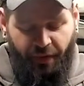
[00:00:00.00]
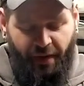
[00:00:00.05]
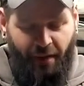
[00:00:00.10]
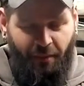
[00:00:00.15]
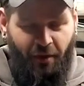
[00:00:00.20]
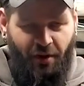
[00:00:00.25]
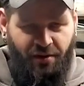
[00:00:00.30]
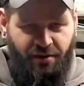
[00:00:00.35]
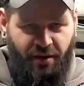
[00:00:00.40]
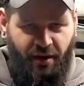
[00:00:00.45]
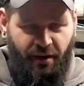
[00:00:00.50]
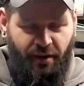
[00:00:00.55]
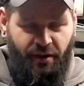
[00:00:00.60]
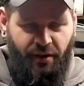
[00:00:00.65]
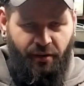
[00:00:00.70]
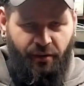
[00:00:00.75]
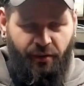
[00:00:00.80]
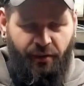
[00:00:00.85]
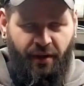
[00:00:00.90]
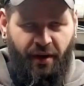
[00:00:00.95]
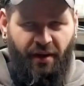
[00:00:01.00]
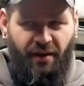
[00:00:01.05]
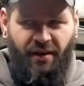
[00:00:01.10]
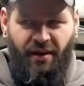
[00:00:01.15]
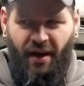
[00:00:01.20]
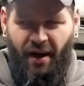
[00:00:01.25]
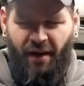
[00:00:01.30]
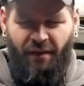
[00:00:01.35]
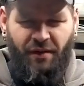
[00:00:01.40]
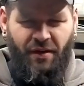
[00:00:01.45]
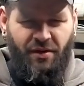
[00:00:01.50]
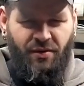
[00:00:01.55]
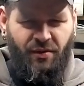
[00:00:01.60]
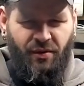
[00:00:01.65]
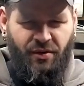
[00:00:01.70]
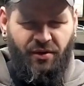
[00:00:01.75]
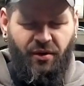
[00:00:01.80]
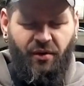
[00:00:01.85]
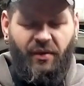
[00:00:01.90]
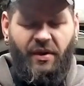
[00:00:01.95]
thing I'm also going to do that kind of he's
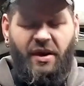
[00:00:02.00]
doing too,